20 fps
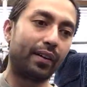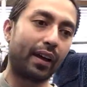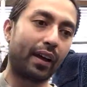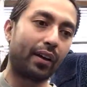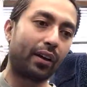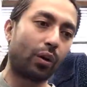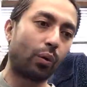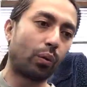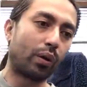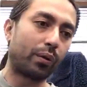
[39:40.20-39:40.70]
I
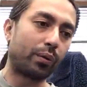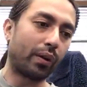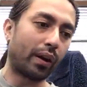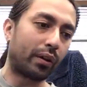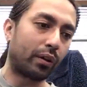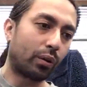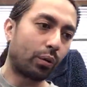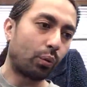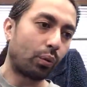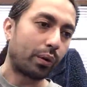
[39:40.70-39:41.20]
don't know what I
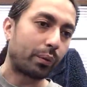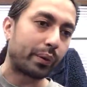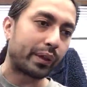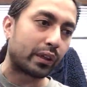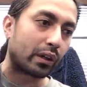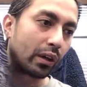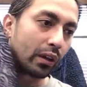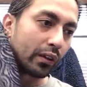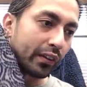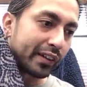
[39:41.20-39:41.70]
don't know what we
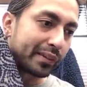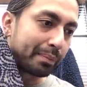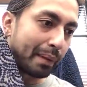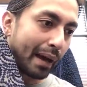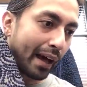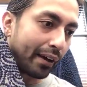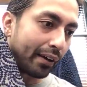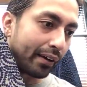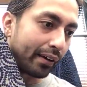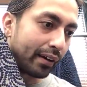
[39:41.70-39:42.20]
call this
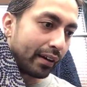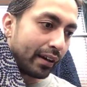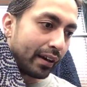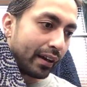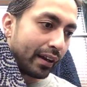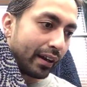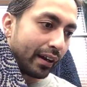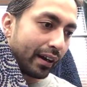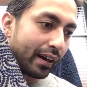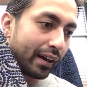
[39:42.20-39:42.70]
pattern.
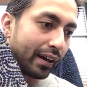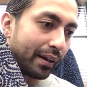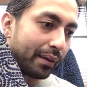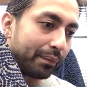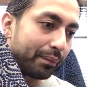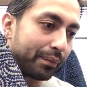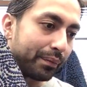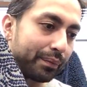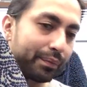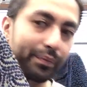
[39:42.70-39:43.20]

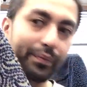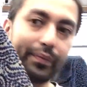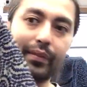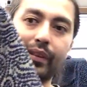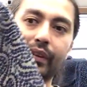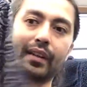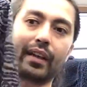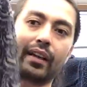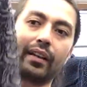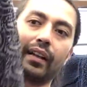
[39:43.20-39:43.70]
Um,
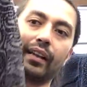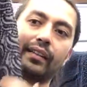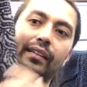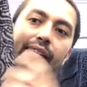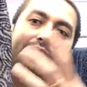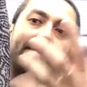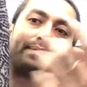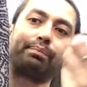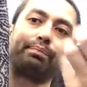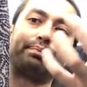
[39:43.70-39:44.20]
kind of like
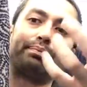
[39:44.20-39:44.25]
this